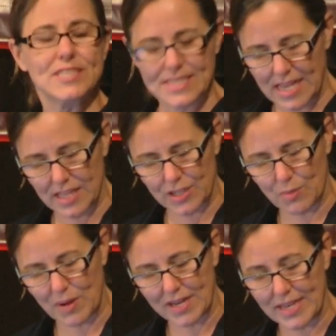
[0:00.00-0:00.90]
cell in our
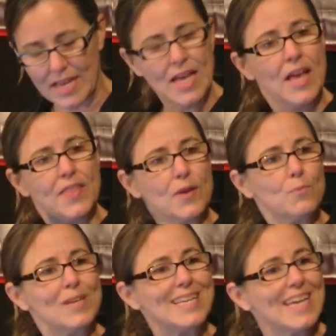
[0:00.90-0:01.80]
body that
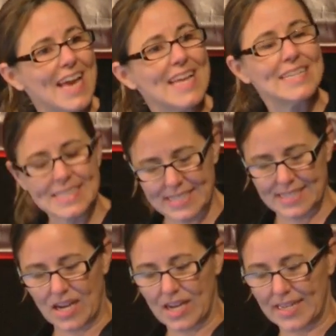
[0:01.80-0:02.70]
we can
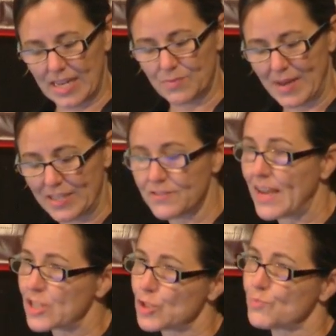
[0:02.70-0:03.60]
design and
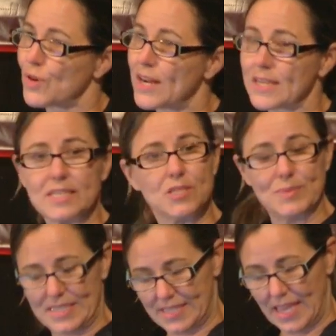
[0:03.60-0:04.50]
manufacture products to
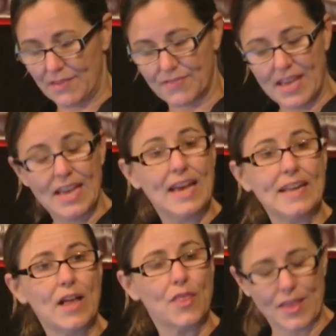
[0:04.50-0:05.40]
be safe and
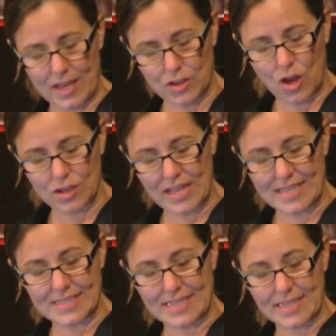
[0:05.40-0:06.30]
healthy and
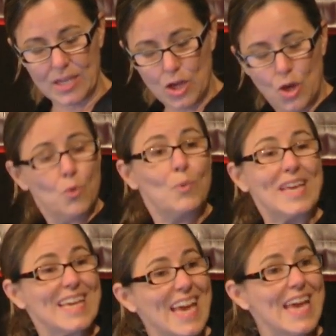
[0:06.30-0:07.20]
long-lasting. We
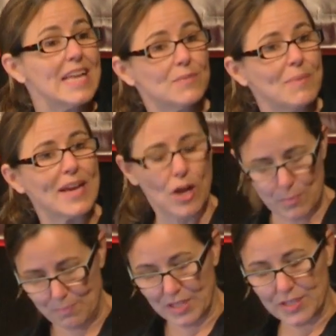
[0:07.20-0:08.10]
can make our
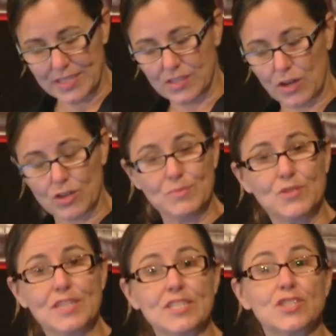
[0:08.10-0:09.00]
buildings and our
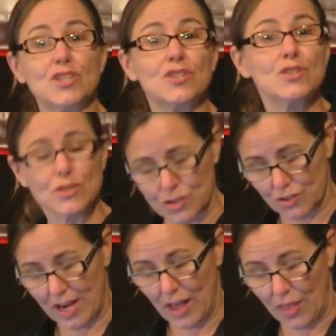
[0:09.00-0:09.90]
communities to nurture
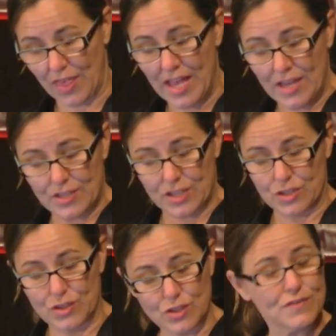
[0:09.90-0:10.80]
health, to
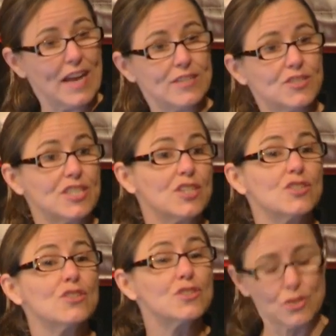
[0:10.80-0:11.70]
conserve energy, to
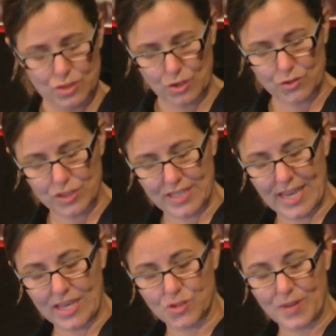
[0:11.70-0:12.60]
nurture social
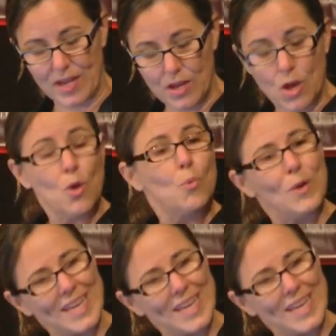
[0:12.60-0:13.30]
engagement. We